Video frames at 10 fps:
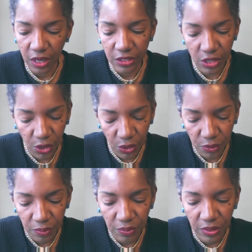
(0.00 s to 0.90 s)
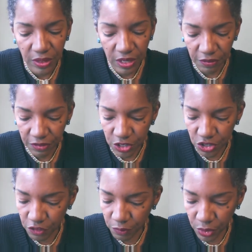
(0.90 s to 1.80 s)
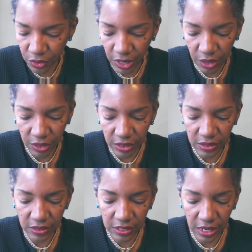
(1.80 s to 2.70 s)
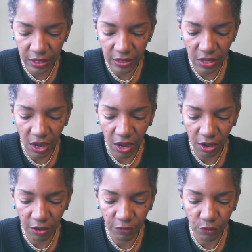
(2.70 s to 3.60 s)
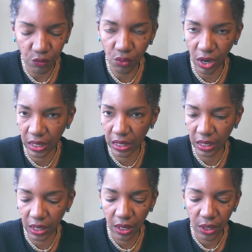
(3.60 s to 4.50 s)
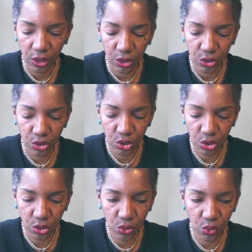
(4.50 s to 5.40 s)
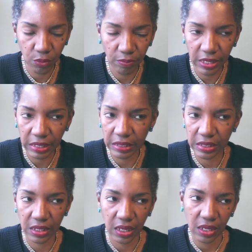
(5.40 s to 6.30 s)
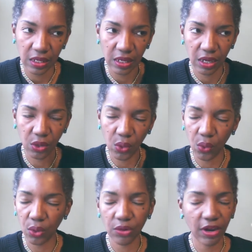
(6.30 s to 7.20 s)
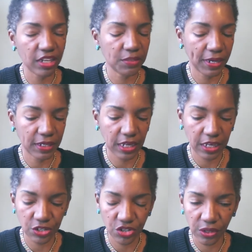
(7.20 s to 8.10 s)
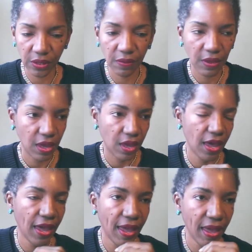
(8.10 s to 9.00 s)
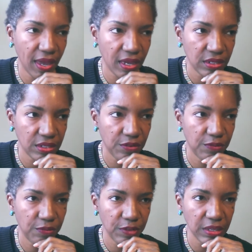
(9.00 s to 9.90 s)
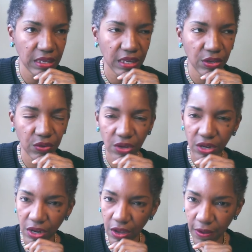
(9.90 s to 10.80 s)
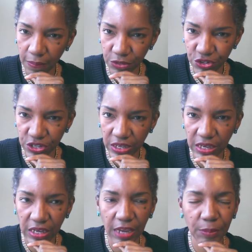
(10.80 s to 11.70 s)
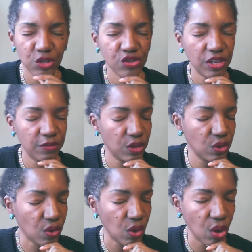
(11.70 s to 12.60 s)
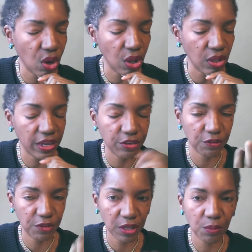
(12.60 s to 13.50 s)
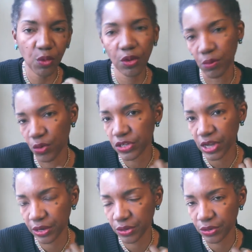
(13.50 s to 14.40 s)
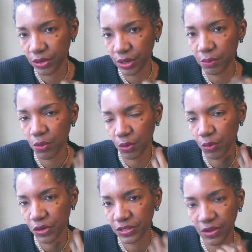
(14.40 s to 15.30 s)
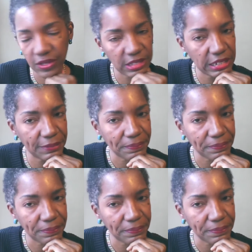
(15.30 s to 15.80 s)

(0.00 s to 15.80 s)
So the definition of burnout is a sense of running to meet a goal or expectation and feeling you're not accomplishing it, but you're giving your all and you're feeling more and more tired and more and more exhausted.